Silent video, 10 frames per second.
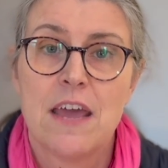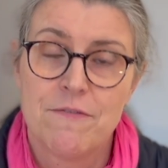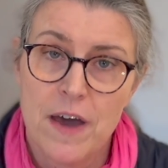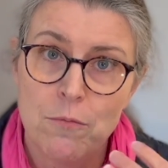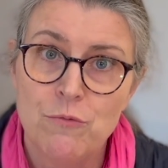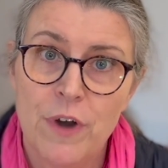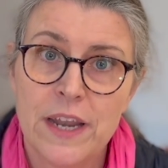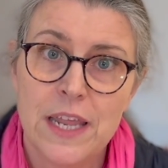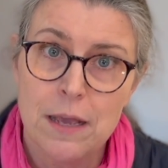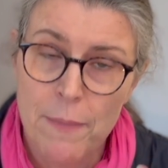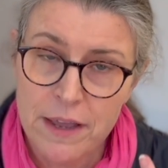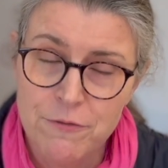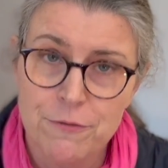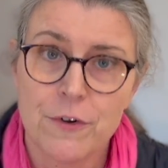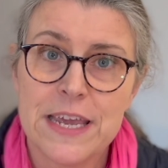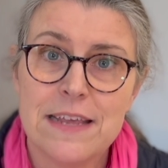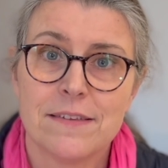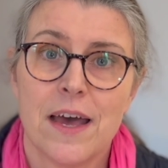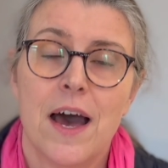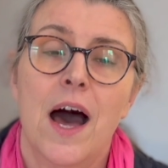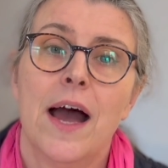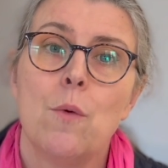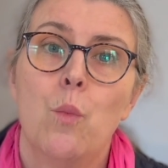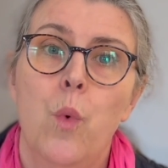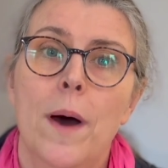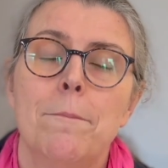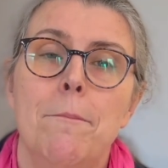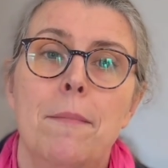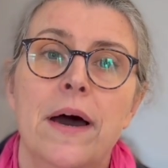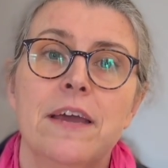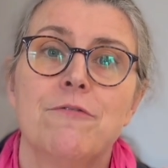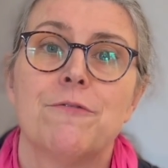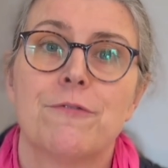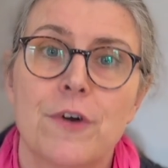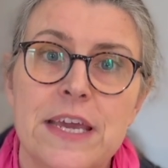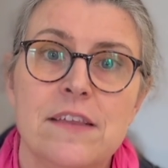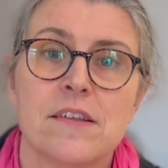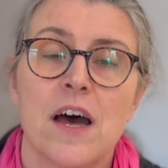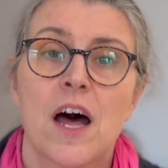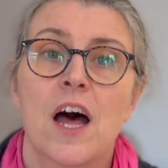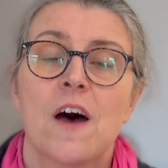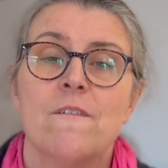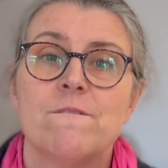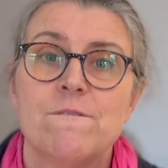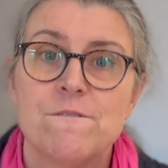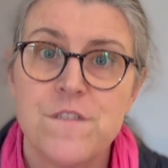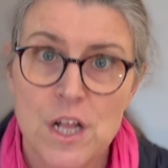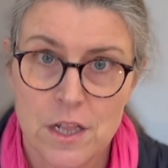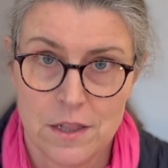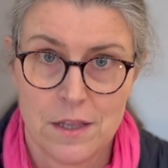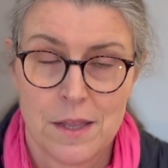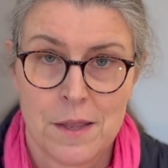If I'm running my freezer, I want my freezer full.